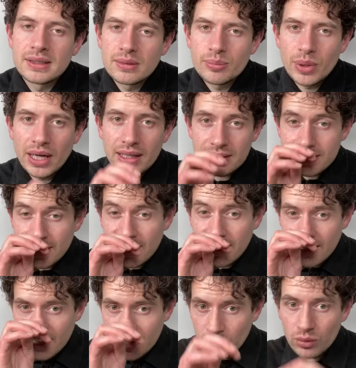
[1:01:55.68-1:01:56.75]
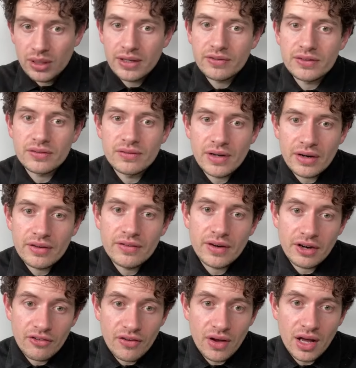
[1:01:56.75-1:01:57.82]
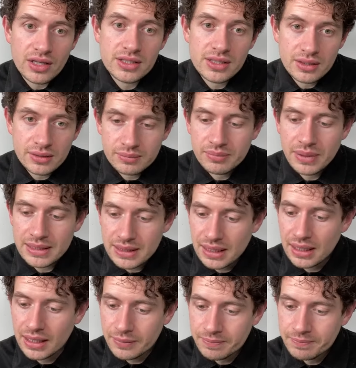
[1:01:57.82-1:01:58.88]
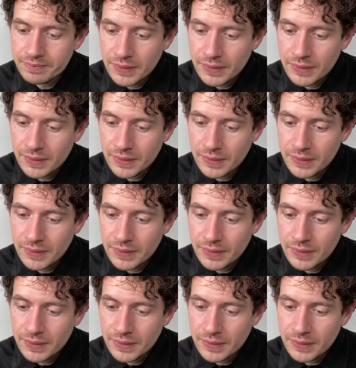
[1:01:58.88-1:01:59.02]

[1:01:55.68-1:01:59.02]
but it will lift very, very fast, basically.